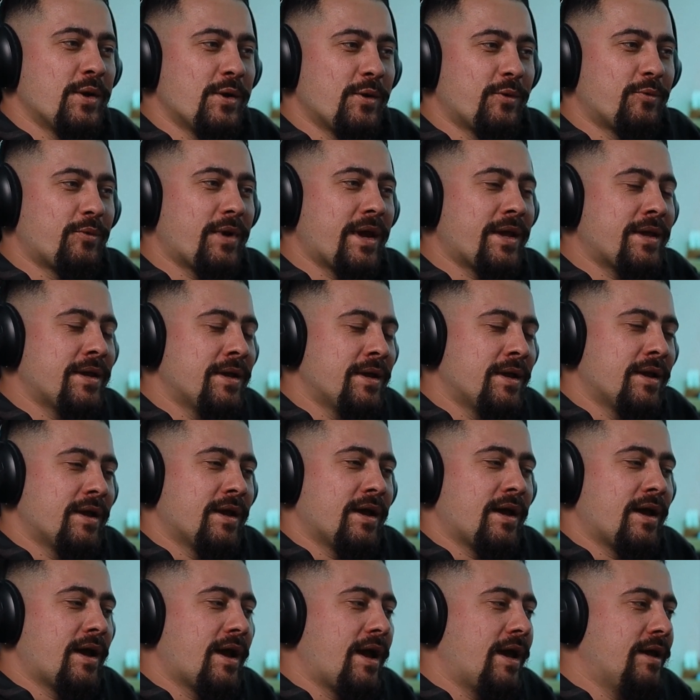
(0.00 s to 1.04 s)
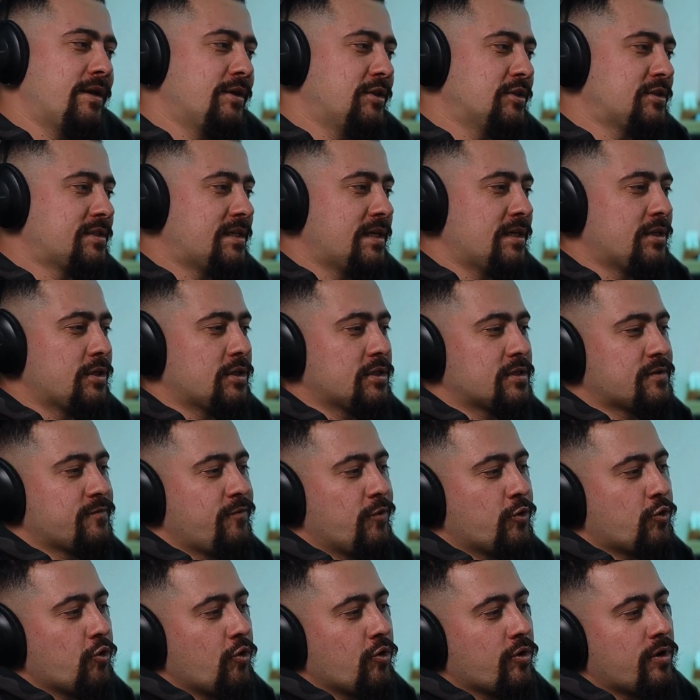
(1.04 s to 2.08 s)
Why? I understand this
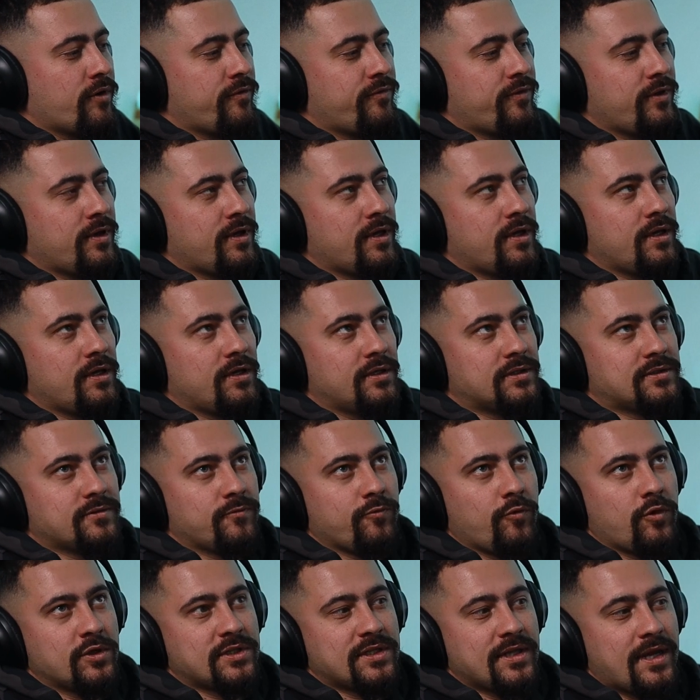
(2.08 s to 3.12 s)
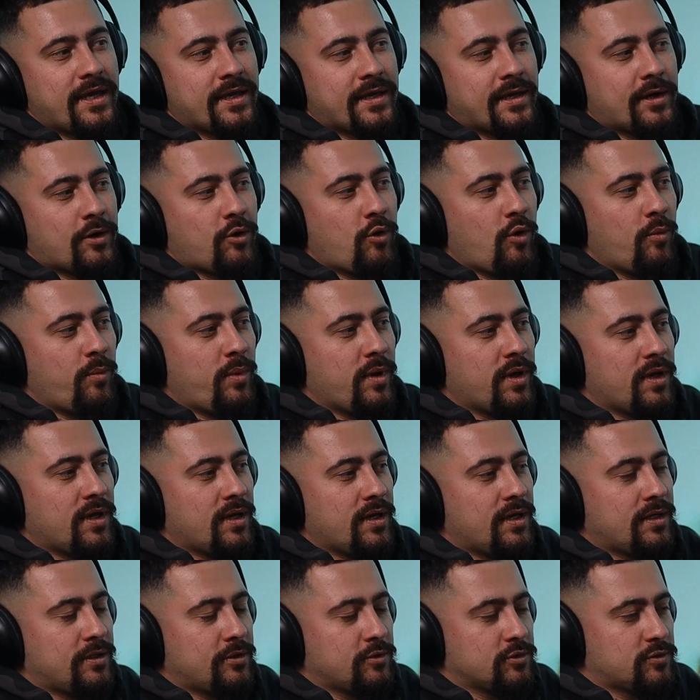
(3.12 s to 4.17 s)
photography, it was like a
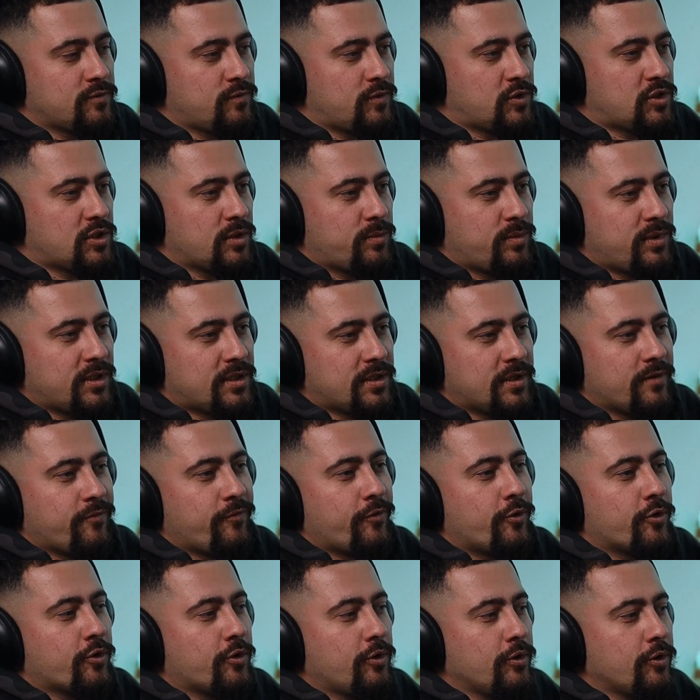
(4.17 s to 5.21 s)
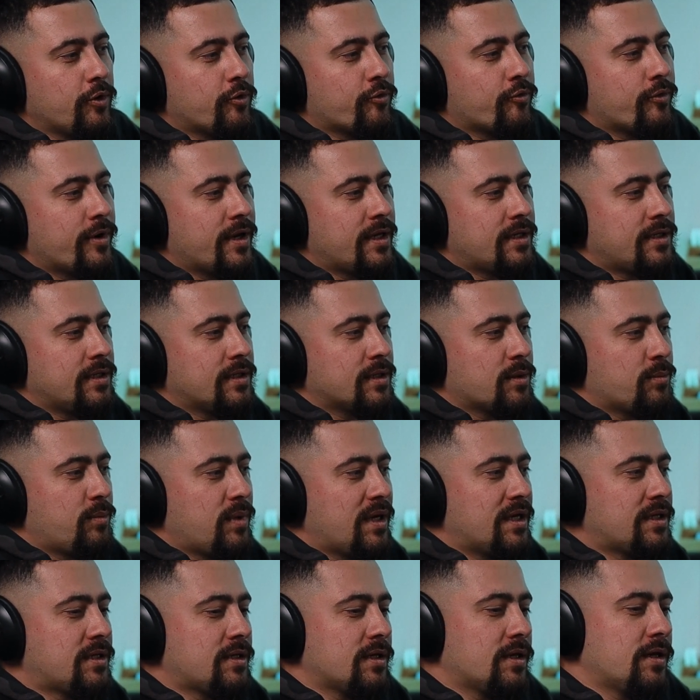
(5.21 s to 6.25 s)
hobby and you switch a bit for color grading,
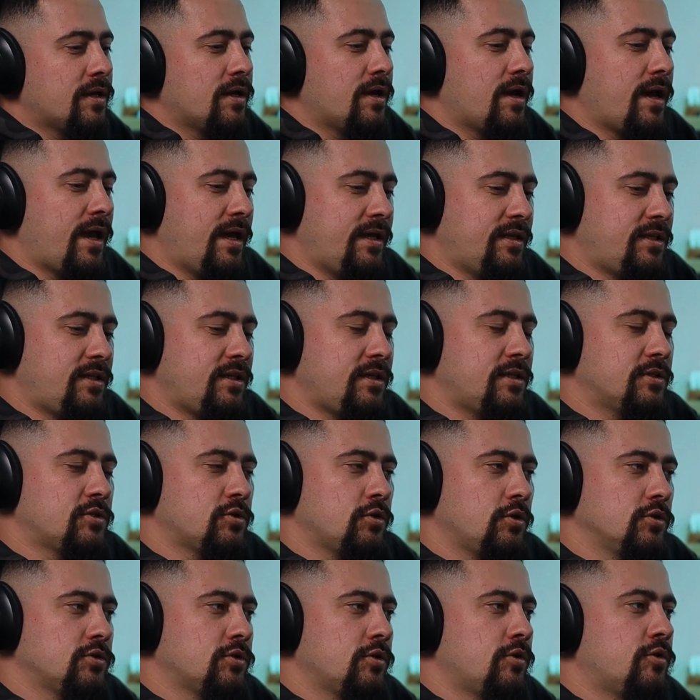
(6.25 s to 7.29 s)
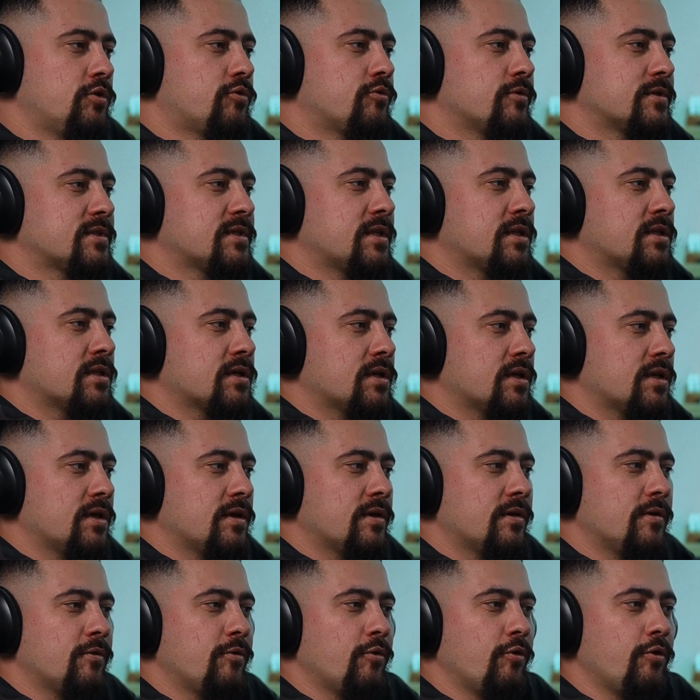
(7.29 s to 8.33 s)
but IT is also interesting,
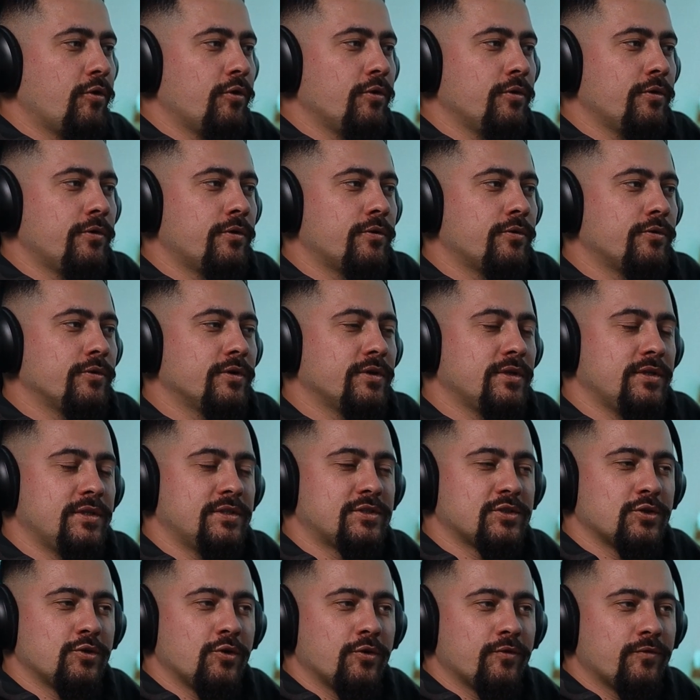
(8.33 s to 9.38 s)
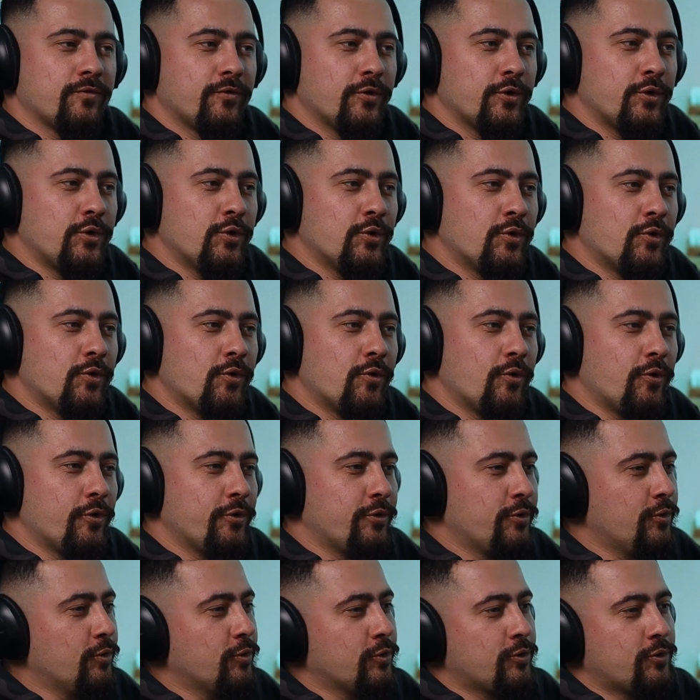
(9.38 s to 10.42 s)
or it's not for you, or
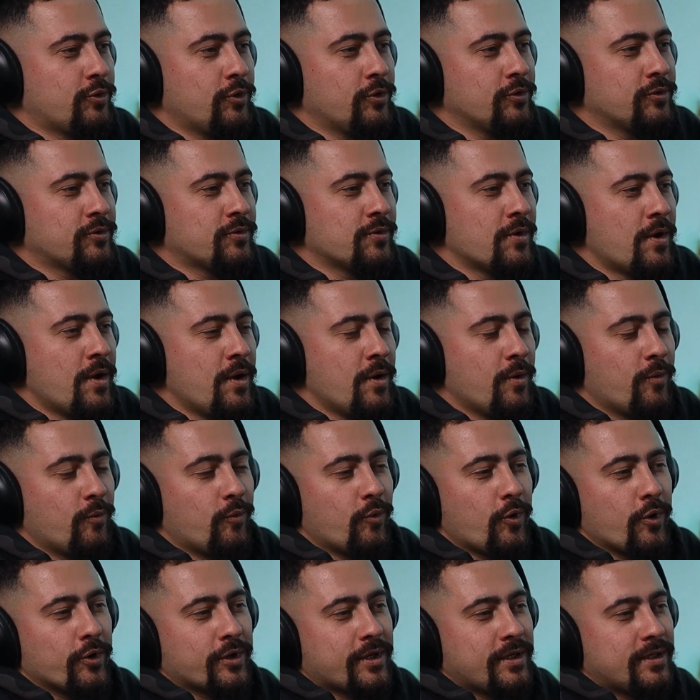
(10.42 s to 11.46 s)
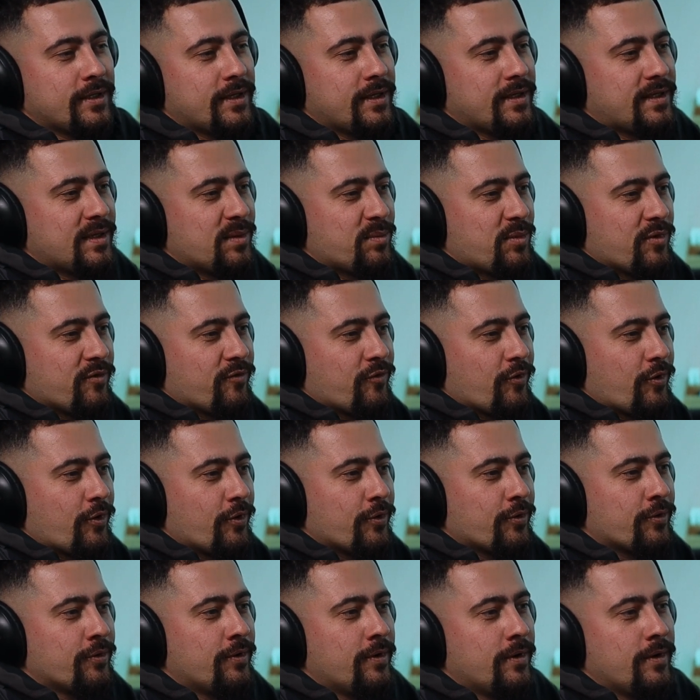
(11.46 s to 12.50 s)
you don't work in IT before?